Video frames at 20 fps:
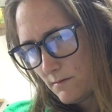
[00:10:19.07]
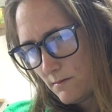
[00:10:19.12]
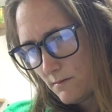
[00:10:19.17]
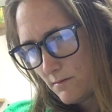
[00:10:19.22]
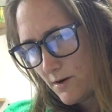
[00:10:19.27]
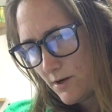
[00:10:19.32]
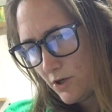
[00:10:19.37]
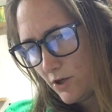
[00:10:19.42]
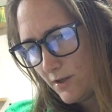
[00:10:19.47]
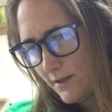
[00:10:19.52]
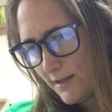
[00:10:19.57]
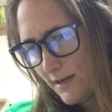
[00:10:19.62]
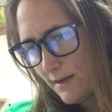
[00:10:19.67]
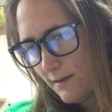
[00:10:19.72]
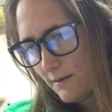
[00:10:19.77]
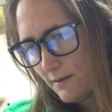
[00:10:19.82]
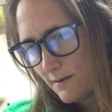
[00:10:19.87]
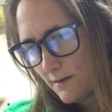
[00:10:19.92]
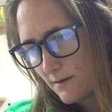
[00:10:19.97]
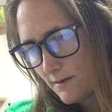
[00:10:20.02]
well, I should say,
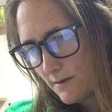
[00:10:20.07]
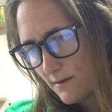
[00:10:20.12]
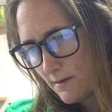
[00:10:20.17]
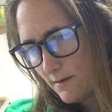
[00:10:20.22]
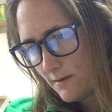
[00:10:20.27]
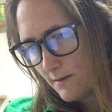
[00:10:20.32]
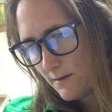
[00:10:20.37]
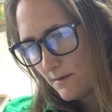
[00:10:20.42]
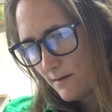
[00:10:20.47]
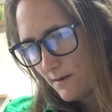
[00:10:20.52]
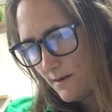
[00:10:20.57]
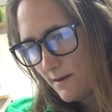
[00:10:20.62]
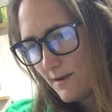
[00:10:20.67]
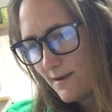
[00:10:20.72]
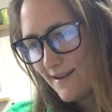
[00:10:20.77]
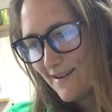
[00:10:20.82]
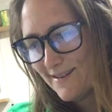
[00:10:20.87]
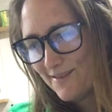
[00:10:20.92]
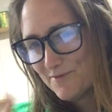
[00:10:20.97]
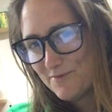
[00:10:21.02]

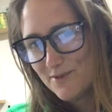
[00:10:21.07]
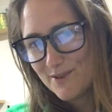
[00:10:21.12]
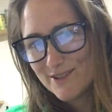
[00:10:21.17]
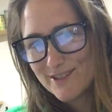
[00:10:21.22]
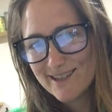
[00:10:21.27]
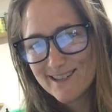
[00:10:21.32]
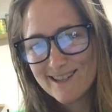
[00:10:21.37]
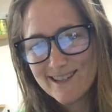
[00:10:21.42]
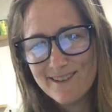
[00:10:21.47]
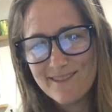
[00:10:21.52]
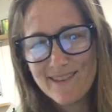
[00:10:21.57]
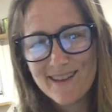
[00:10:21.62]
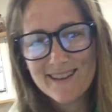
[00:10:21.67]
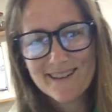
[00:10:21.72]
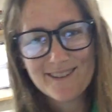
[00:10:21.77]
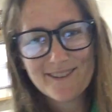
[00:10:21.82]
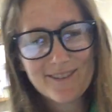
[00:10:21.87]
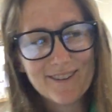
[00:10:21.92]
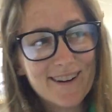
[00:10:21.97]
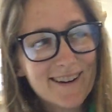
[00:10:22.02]
yeah, we'll just leave that
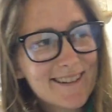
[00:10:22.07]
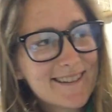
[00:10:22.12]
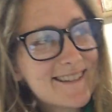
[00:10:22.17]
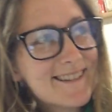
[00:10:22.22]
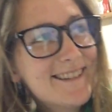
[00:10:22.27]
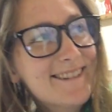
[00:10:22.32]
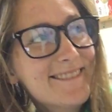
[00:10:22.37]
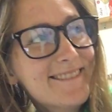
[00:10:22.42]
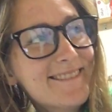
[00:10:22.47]
to Rust.